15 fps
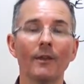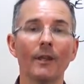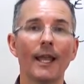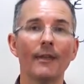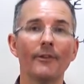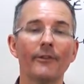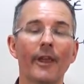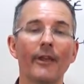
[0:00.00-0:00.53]
The
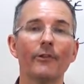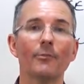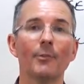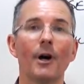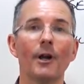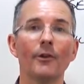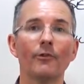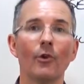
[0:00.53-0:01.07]
latest
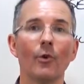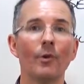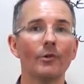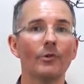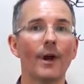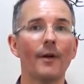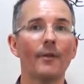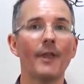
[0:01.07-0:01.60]
estimate I saw
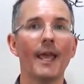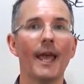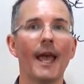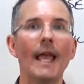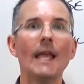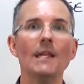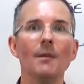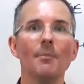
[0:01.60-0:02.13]
was around the
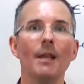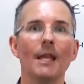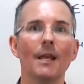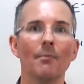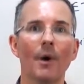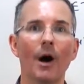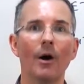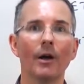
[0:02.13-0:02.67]
80
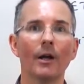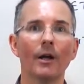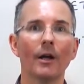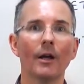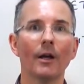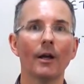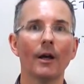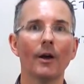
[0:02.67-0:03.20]
billion mark.
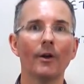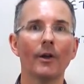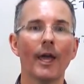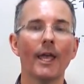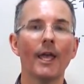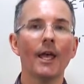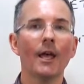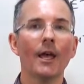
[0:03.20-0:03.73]

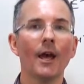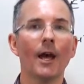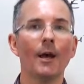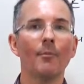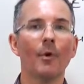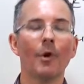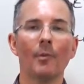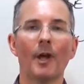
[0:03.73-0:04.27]
Okay,
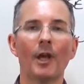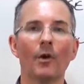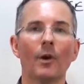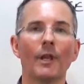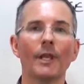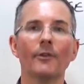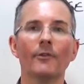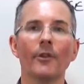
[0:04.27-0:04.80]
one of my
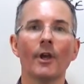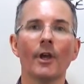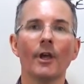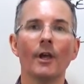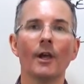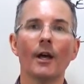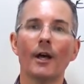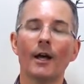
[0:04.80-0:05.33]
colleagues
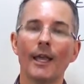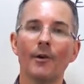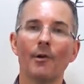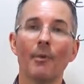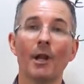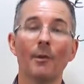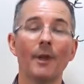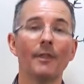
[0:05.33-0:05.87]
here
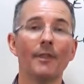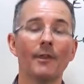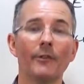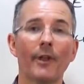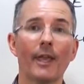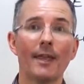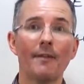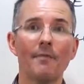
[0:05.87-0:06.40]
at Money Week
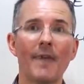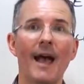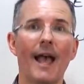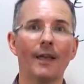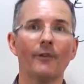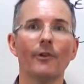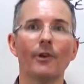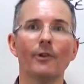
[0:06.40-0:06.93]
thinks that even
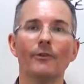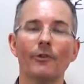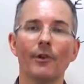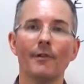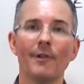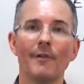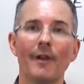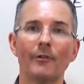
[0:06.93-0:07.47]
that is a
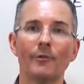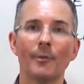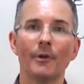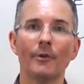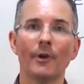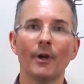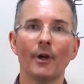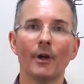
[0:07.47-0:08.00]
conservative
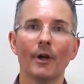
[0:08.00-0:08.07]
estimate.